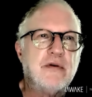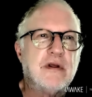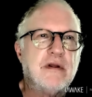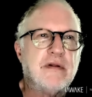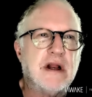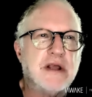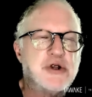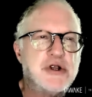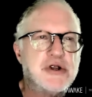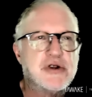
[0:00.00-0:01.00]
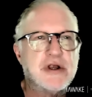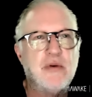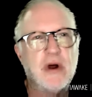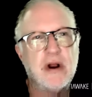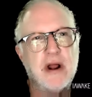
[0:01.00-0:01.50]
the glitches and
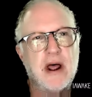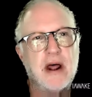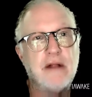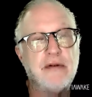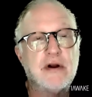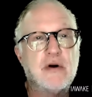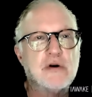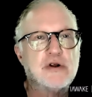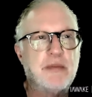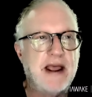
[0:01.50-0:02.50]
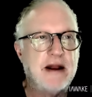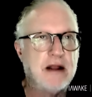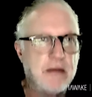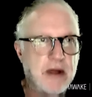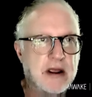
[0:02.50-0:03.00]
whatnot. And then of course the
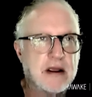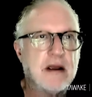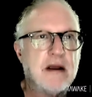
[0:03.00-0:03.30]
pandemic,